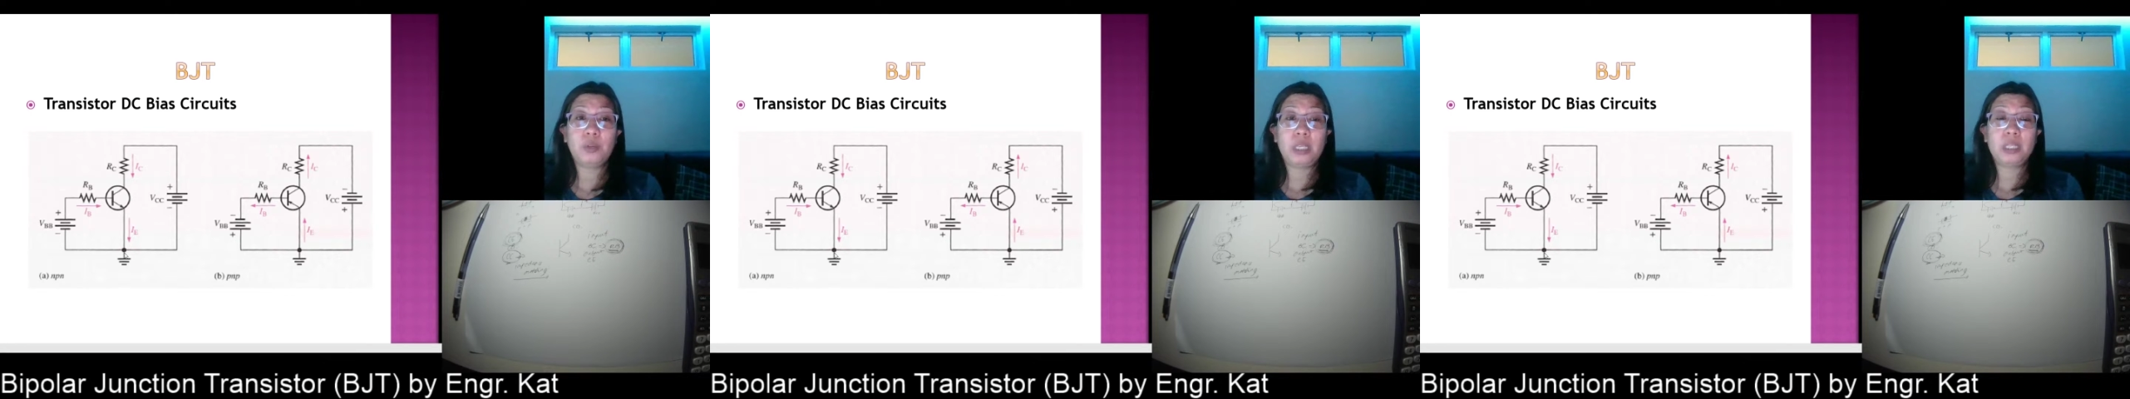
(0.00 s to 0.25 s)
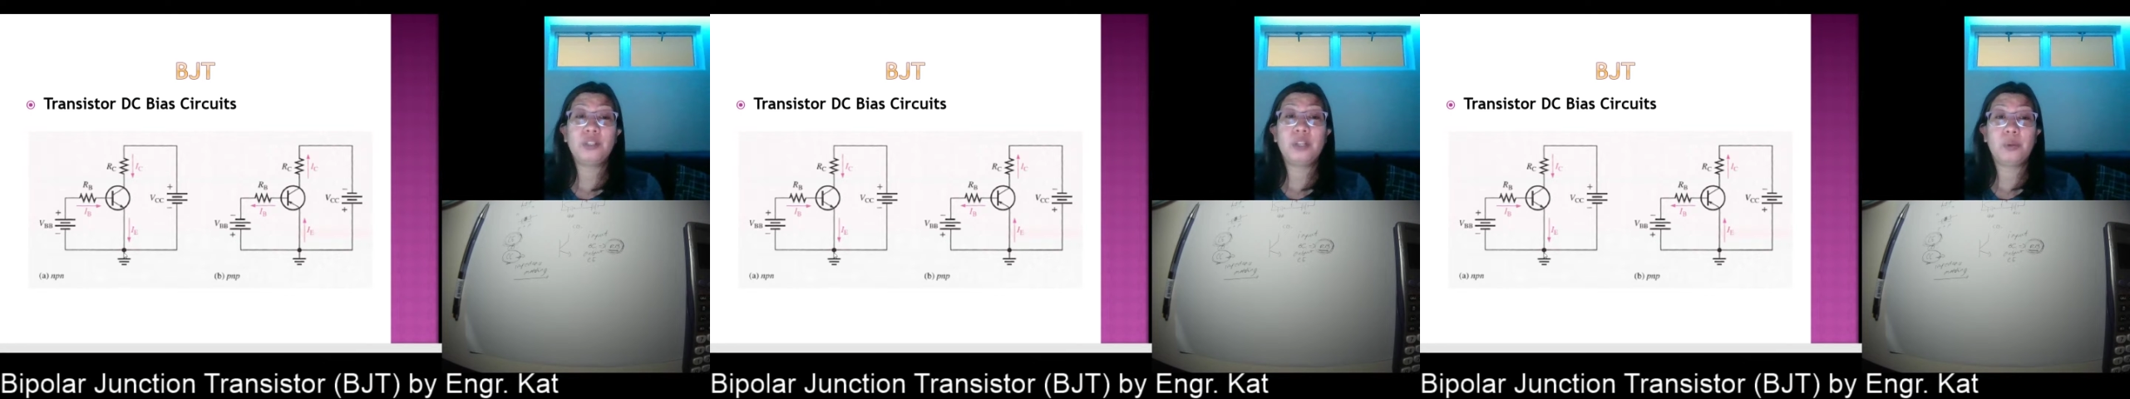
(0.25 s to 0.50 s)

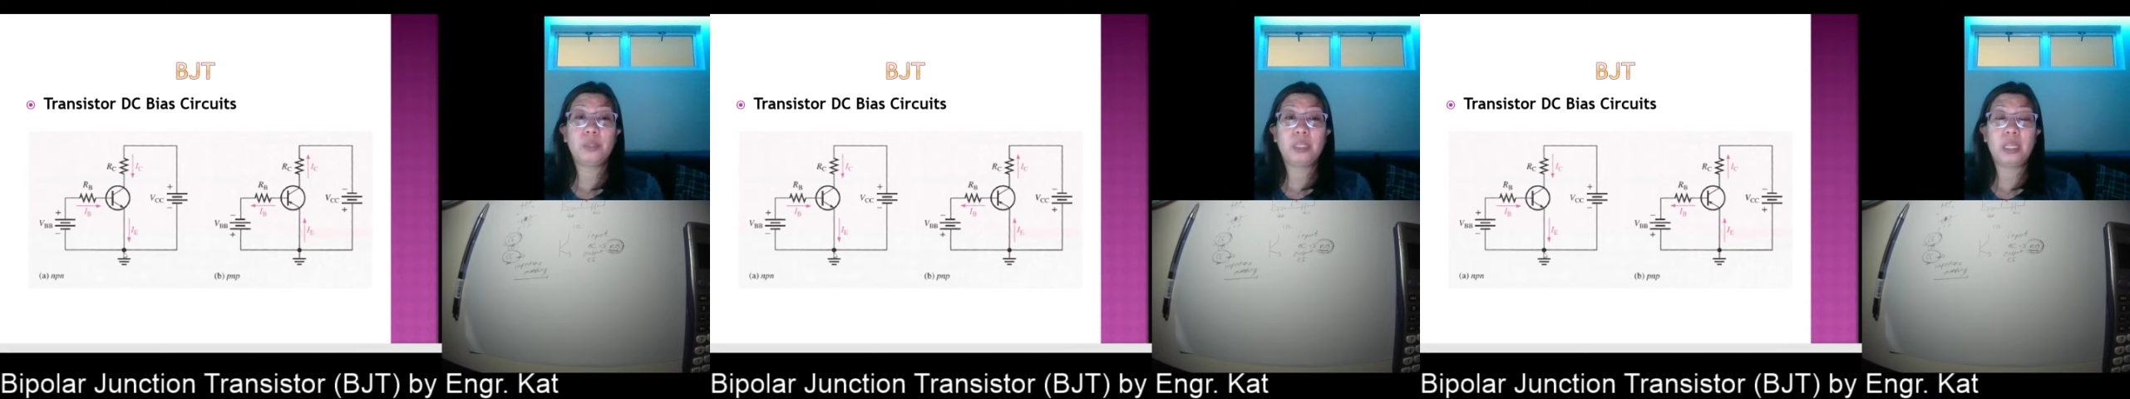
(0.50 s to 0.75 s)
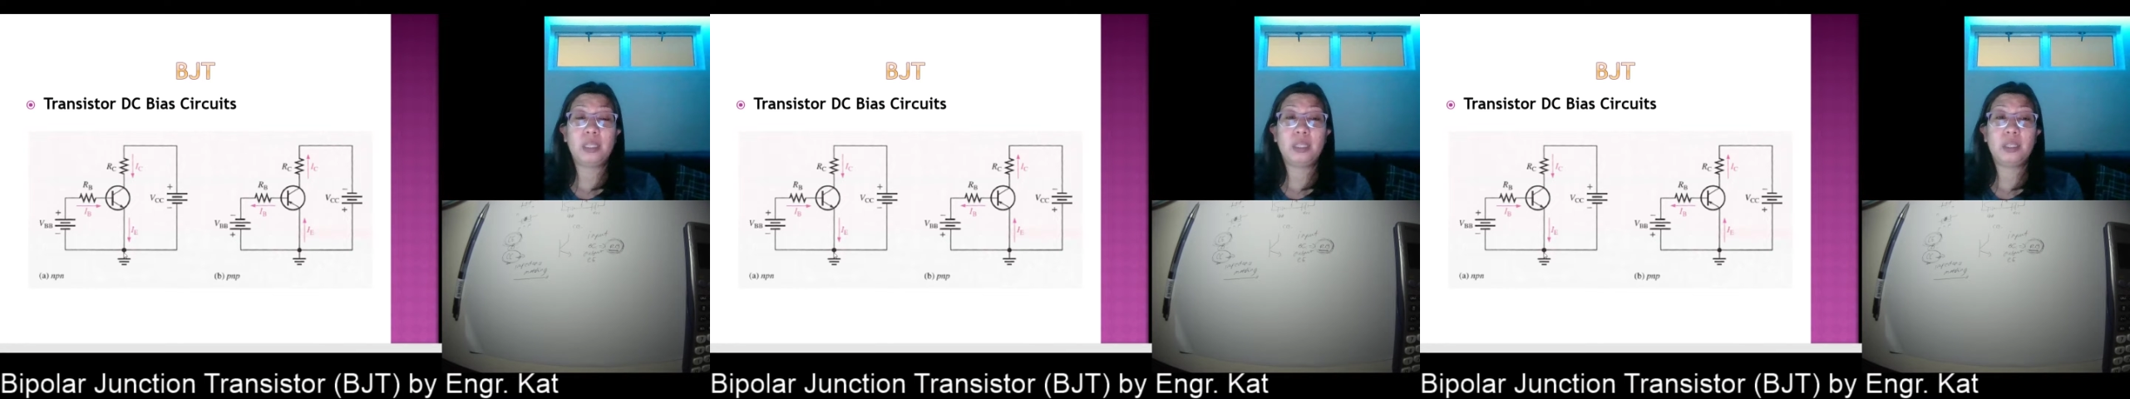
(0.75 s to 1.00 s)

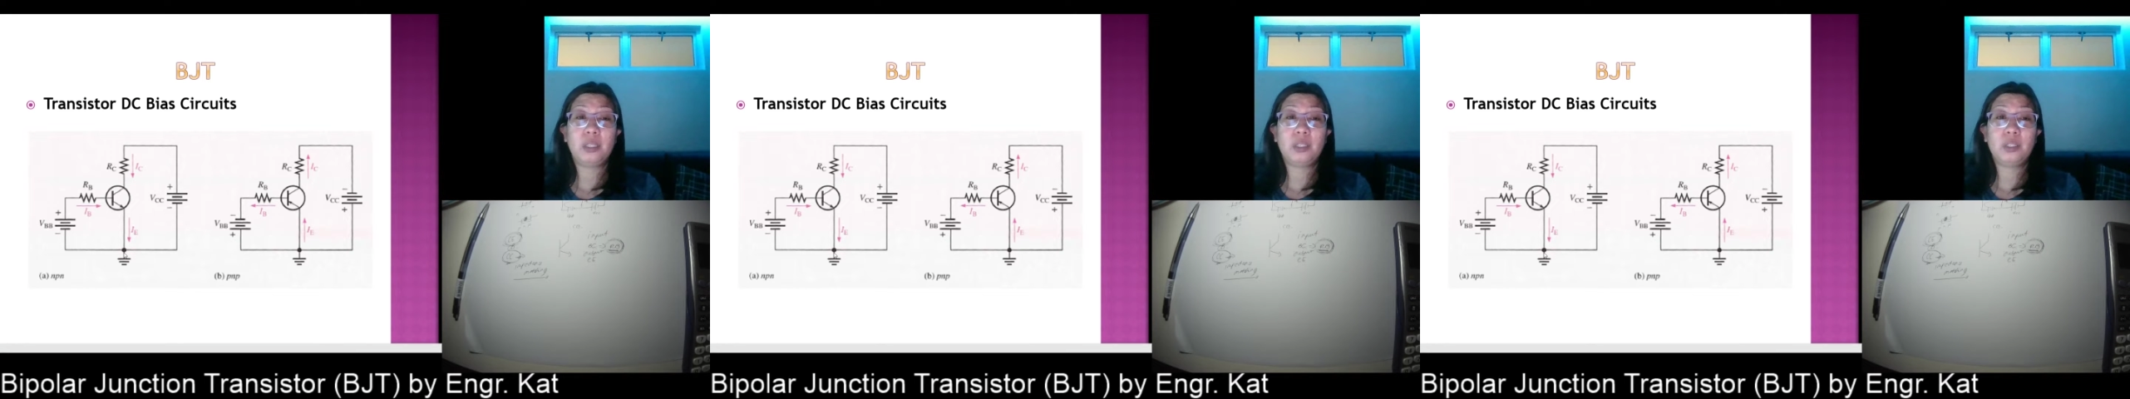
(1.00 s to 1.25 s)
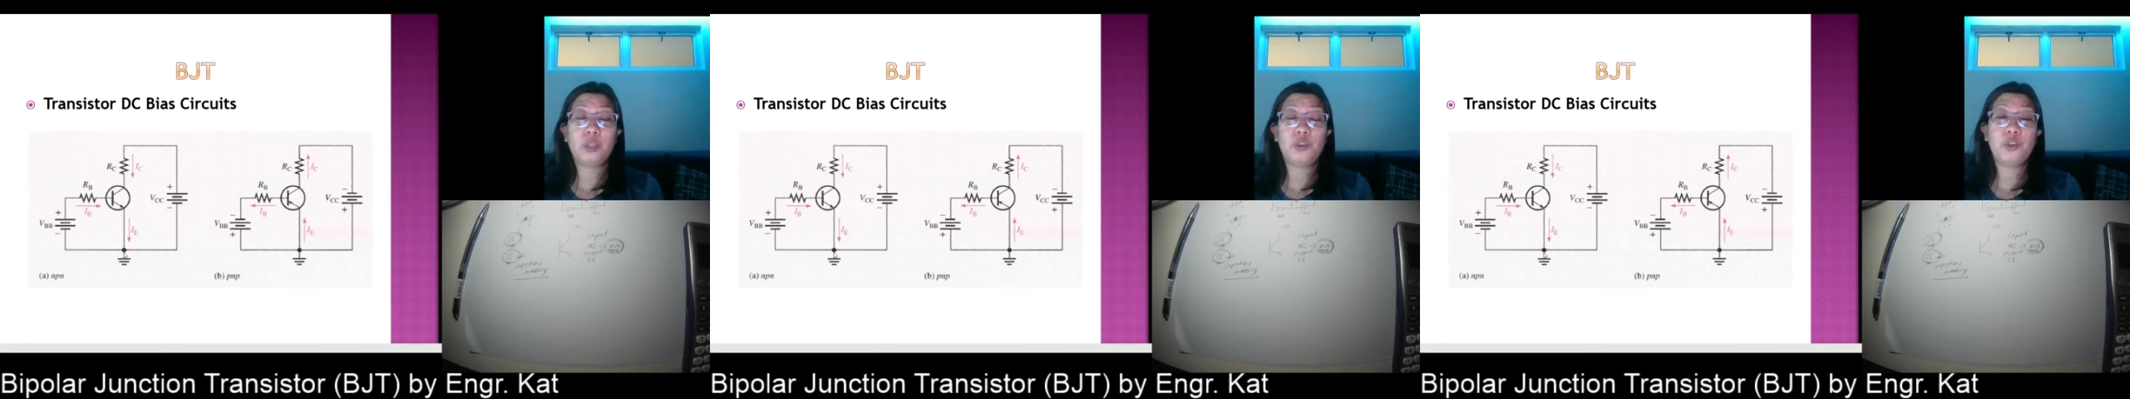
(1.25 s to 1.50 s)
grounded.
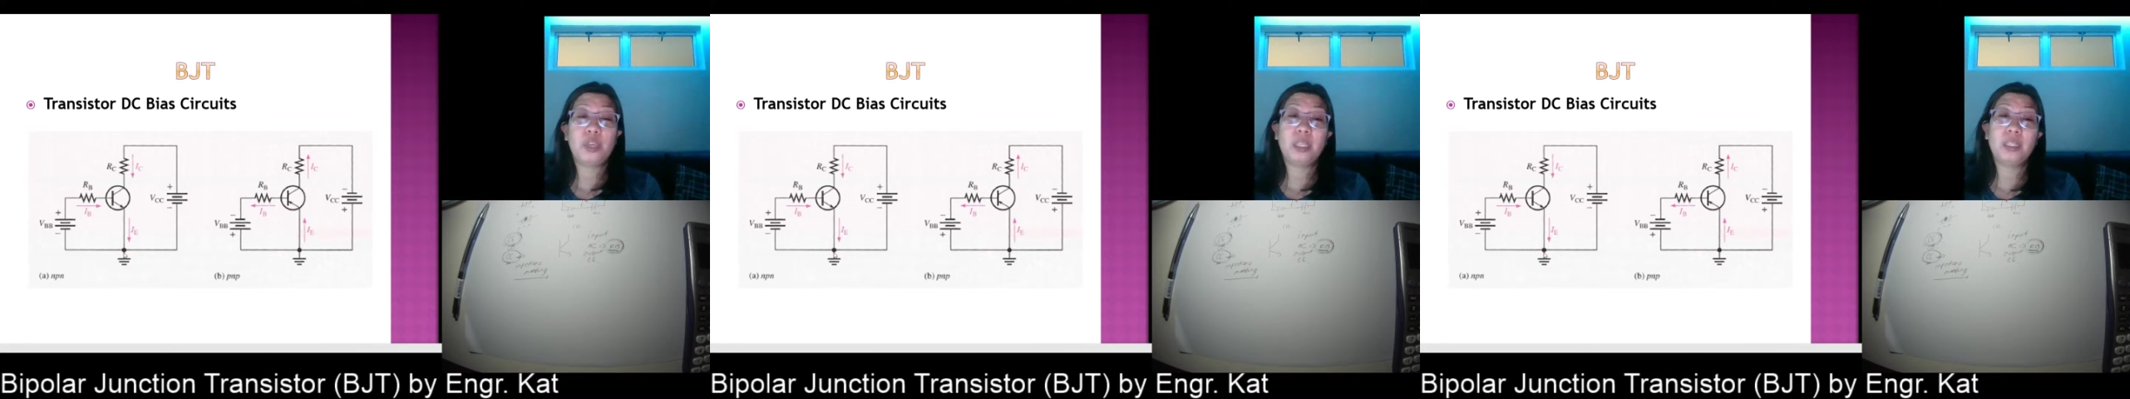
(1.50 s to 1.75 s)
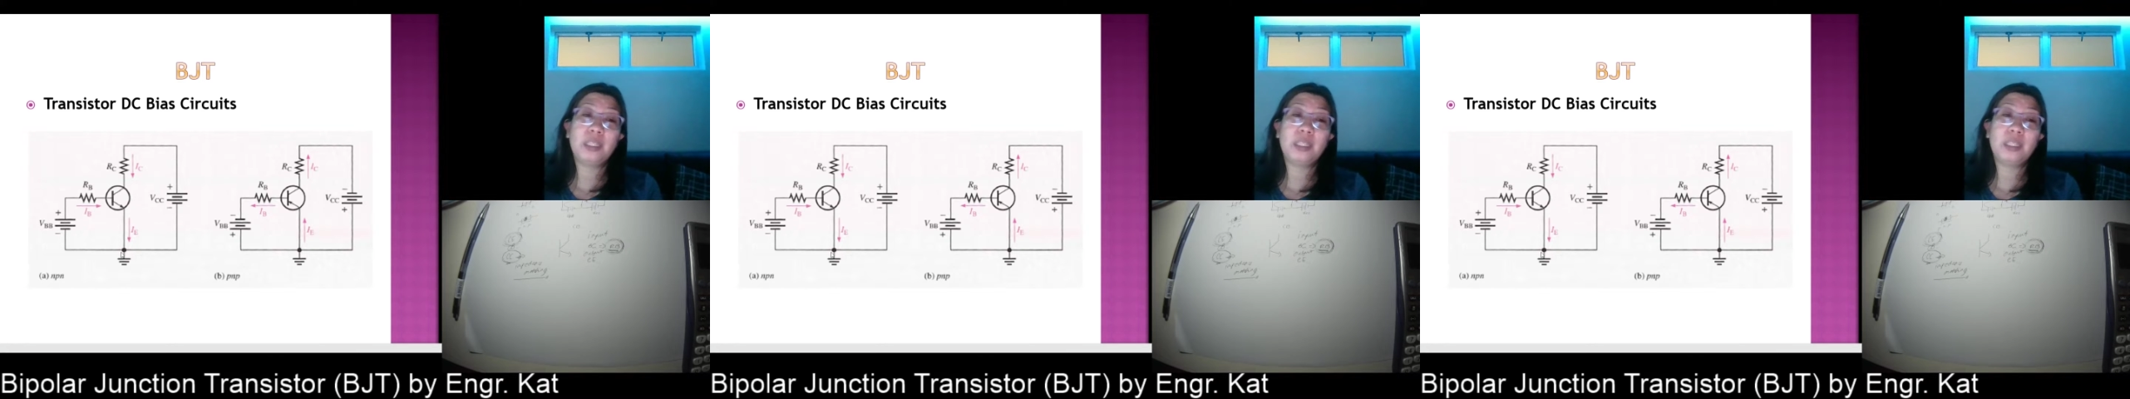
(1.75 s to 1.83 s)
So you can